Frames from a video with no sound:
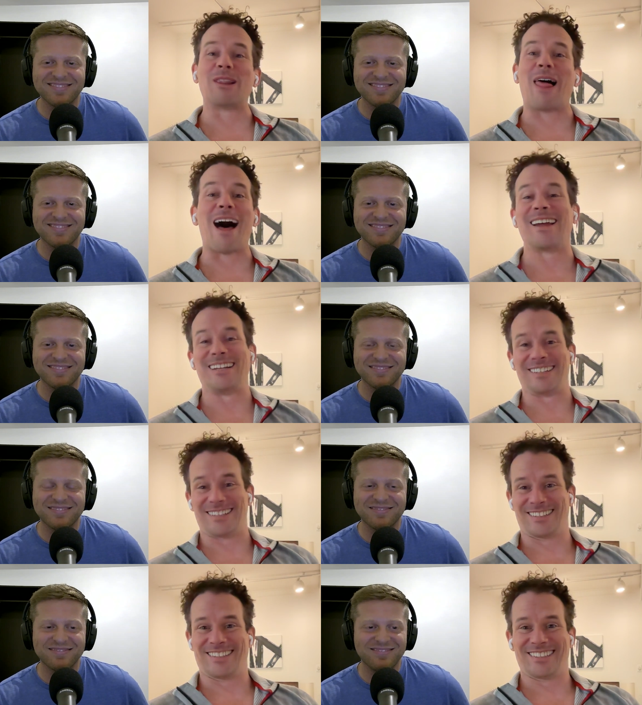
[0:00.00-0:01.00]
Speaker 1: aligned
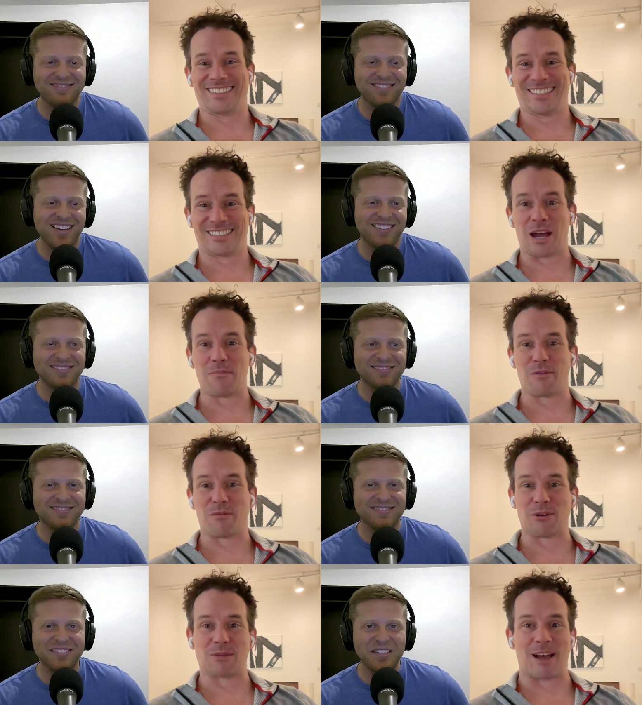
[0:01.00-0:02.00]
yeah. type
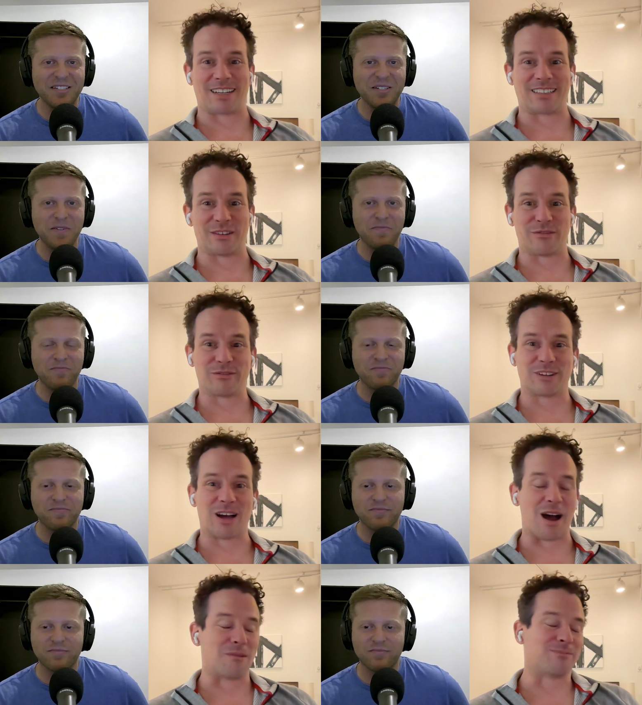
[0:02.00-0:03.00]
of perspective.
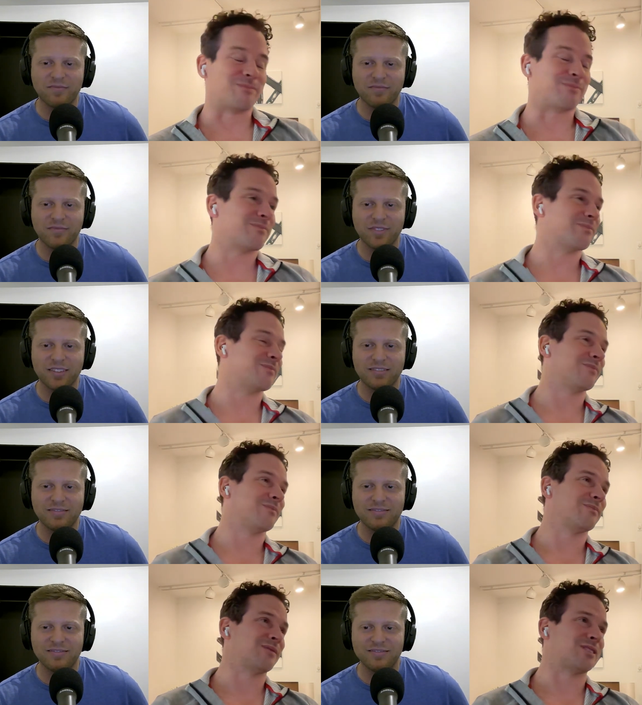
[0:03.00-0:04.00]
Um,
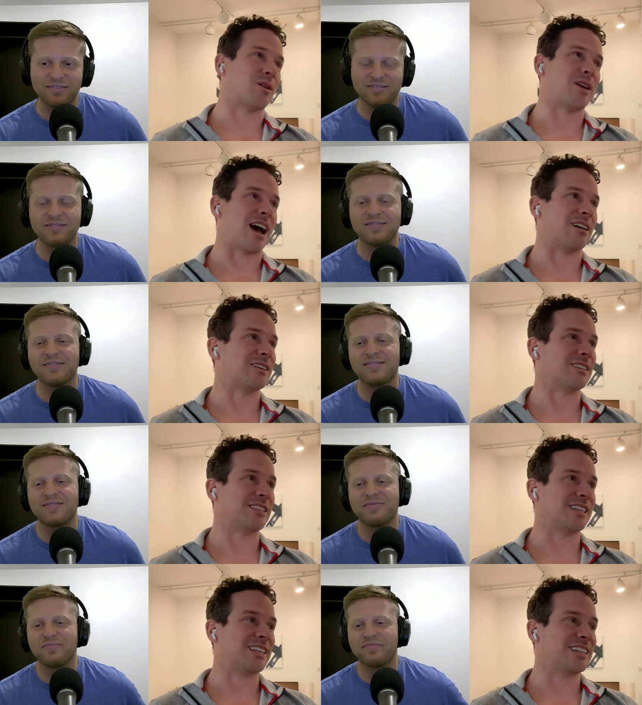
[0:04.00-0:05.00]
so yeah,
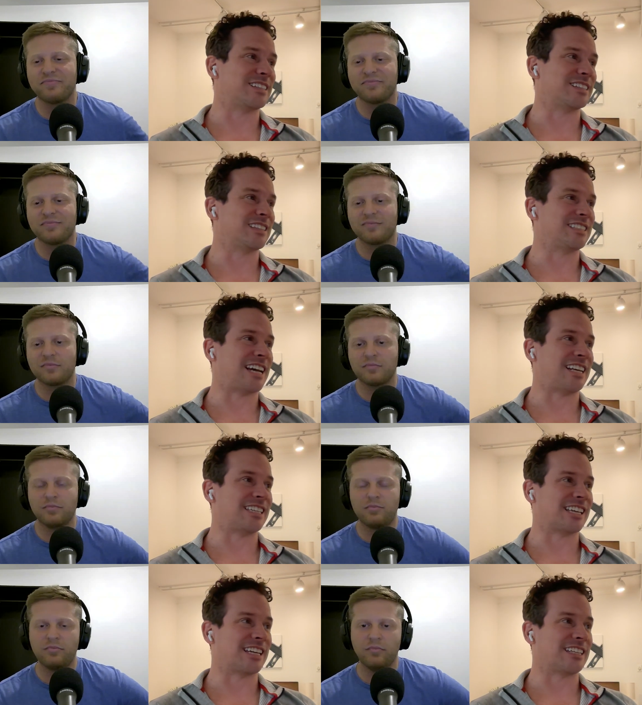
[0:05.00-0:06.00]
the, the
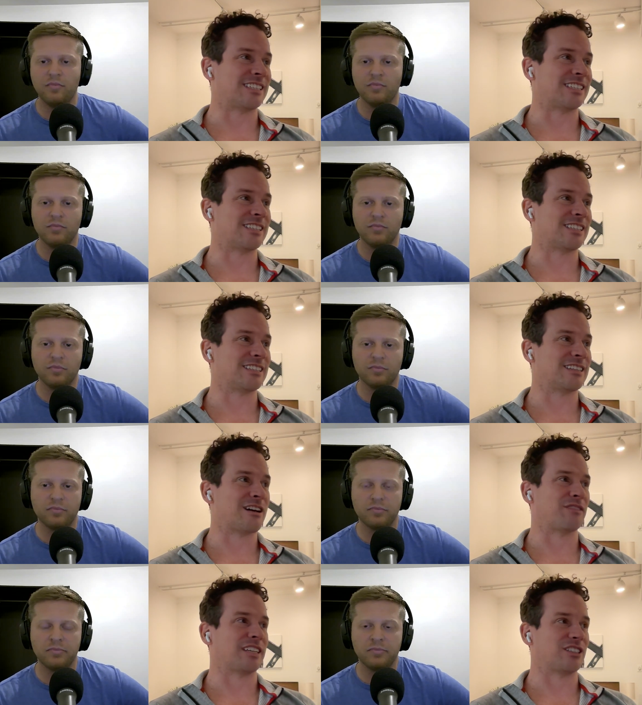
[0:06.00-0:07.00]
dating scene is
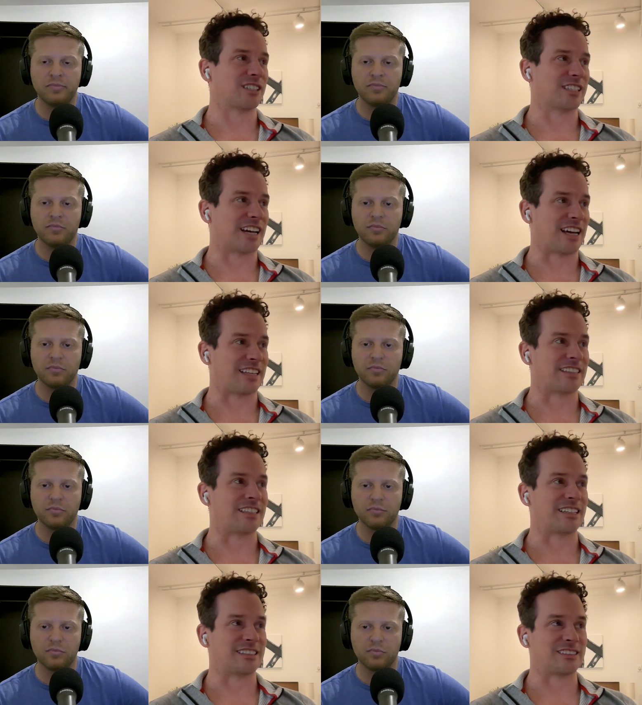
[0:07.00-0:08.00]
definitely interesting. I think
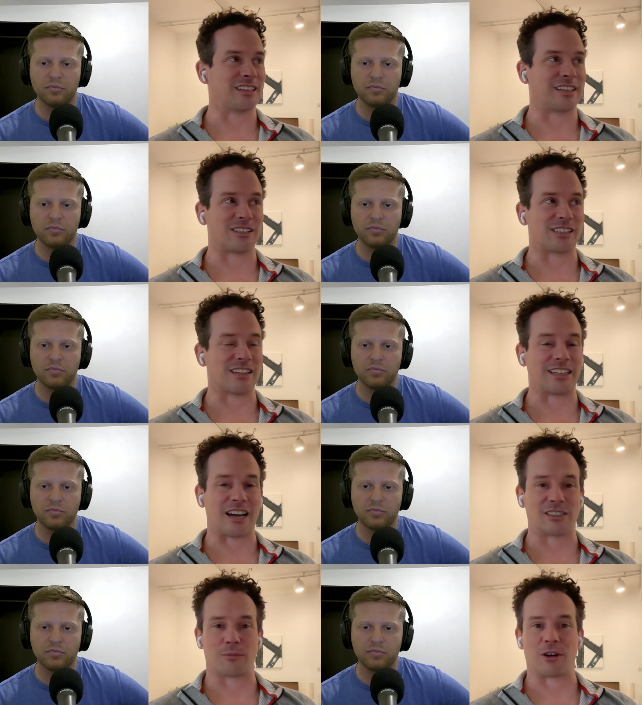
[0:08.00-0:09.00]
the, like you said, the
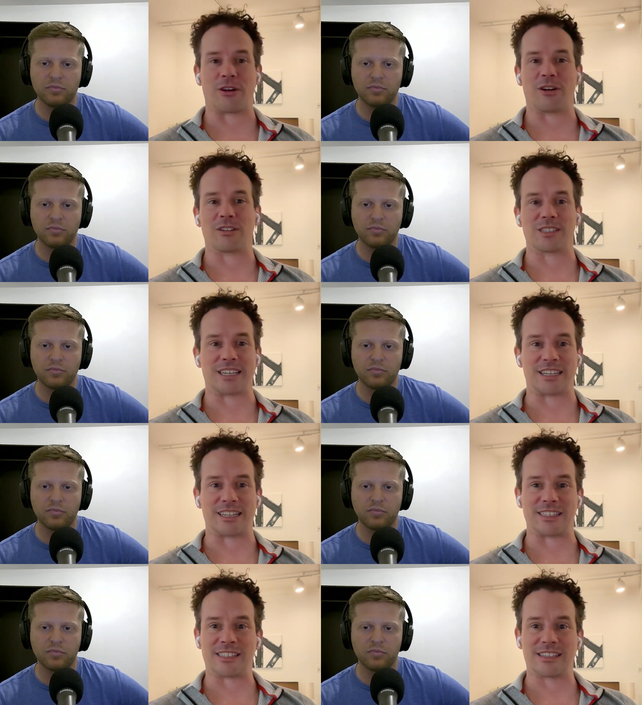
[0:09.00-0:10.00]
entrepreneurial scene
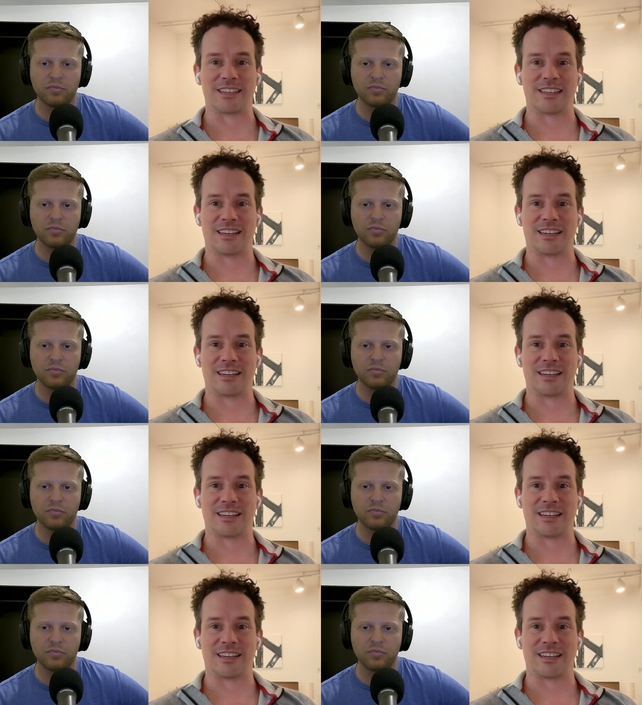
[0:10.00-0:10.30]
is